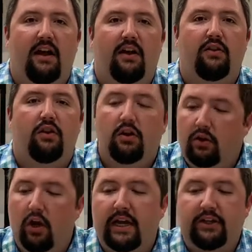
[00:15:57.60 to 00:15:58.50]
Look,
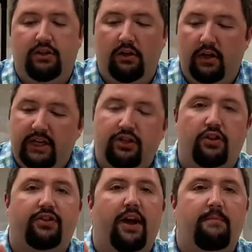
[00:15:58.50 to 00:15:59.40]
look at look at
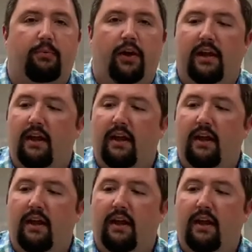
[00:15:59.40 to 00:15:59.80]
your thumbprint.